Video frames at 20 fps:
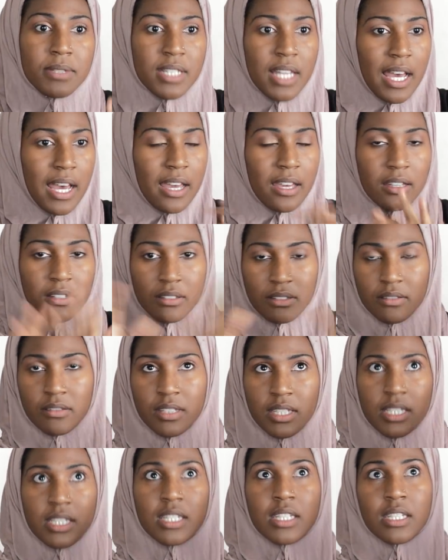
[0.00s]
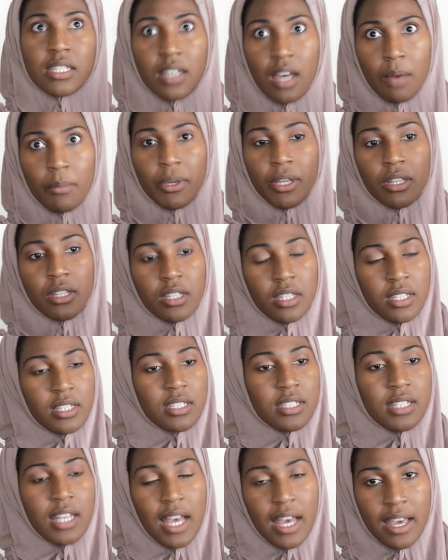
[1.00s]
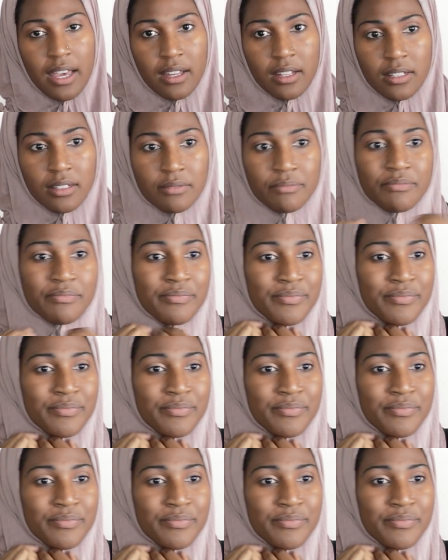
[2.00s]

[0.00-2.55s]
style, the Islamic looking style.